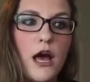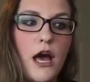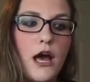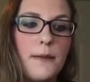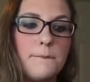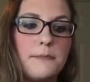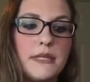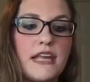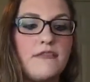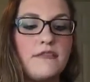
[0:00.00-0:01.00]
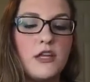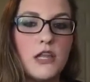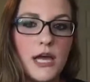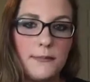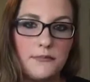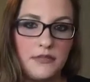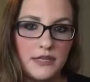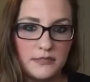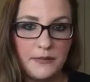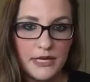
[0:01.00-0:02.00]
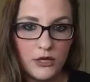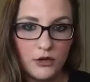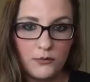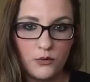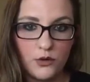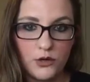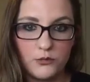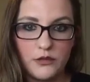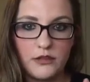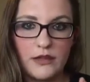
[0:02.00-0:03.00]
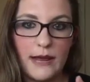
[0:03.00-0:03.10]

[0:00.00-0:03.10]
but they fill up this bingo board with,